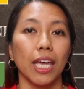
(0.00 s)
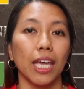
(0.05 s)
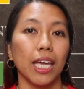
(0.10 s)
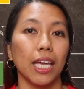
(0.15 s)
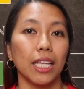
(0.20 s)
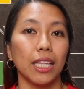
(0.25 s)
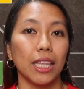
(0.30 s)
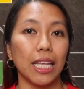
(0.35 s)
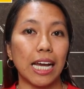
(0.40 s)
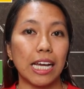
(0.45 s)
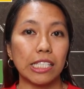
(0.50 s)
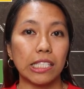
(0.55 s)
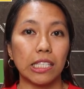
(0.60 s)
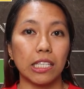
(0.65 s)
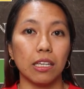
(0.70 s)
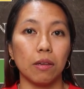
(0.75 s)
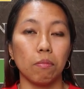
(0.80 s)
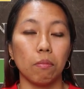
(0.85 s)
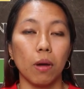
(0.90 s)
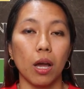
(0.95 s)
and
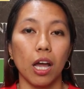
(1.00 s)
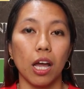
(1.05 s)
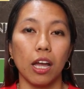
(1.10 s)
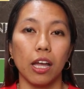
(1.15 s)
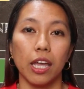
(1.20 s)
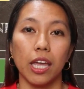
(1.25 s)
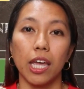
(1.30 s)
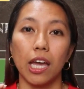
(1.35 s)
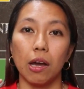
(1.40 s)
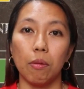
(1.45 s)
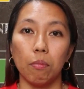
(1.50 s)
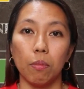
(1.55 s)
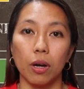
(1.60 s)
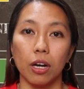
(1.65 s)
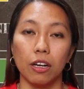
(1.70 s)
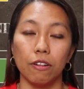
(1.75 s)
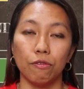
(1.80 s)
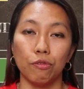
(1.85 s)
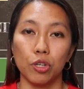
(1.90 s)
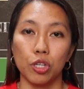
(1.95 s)
lastly my
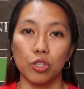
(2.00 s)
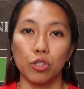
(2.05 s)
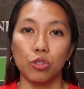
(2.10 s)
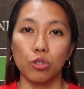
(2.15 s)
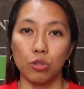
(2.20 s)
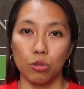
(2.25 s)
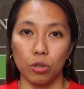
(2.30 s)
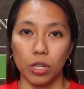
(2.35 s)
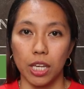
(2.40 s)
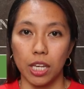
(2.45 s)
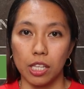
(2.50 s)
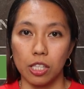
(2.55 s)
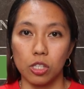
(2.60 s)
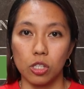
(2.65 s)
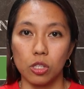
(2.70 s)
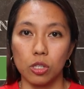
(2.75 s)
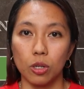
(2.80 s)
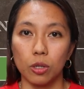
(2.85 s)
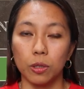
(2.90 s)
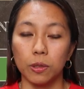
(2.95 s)
above students.
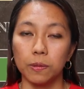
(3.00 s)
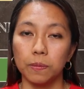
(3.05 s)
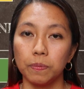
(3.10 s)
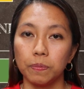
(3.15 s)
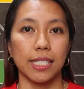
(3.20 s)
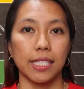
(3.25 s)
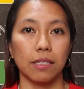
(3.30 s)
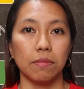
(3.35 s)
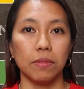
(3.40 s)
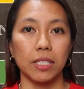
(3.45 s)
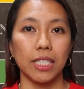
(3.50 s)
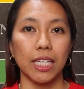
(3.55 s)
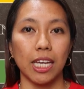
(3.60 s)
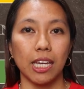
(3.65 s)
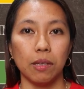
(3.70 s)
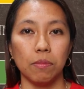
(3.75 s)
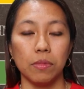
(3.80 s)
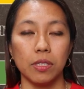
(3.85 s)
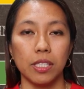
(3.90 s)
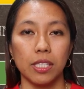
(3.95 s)
So
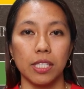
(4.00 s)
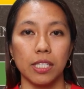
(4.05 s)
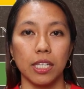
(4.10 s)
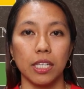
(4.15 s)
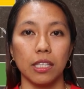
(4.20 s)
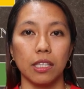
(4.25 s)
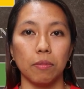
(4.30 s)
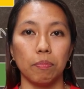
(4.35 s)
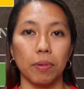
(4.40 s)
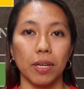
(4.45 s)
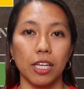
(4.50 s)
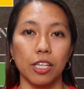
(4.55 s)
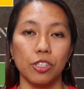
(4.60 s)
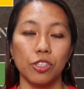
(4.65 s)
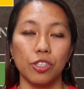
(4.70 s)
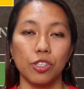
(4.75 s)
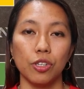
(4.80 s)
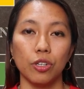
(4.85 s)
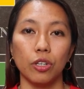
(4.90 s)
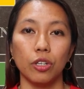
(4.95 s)
sometimes it
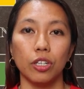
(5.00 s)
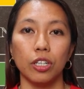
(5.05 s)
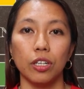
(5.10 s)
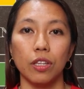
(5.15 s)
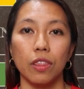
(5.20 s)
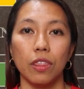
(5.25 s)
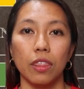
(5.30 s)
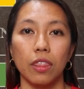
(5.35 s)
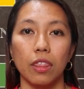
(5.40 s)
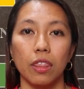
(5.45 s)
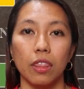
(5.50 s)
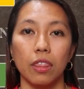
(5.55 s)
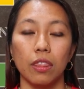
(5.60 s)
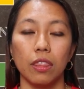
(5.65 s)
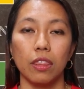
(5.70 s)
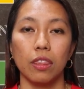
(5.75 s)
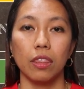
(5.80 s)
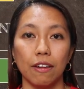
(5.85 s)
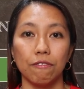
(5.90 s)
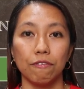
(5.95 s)
depends on
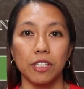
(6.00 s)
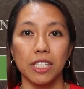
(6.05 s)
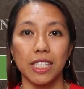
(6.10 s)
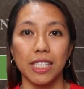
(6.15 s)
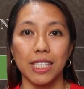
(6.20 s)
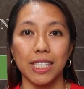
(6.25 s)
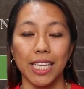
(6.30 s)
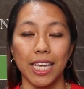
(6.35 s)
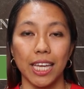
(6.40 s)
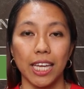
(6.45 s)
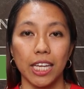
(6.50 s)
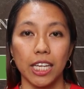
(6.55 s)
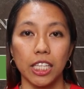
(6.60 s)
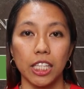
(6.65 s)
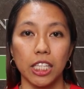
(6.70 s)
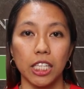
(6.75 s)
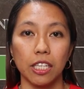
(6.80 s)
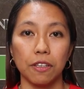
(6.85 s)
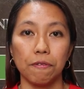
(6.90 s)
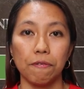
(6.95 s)
every state
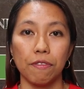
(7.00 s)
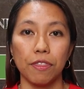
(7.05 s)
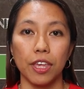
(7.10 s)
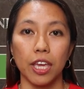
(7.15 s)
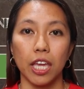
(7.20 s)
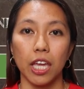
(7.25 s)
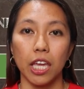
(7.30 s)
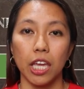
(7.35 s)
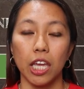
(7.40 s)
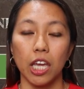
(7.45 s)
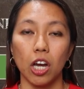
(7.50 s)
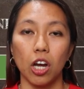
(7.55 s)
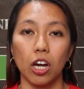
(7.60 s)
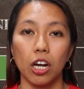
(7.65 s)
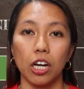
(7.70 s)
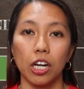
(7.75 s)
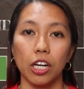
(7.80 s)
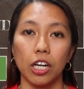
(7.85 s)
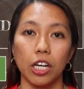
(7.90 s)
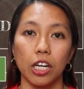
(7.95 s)
if they
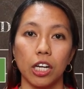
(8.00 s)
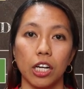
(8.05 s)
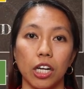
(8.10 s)
are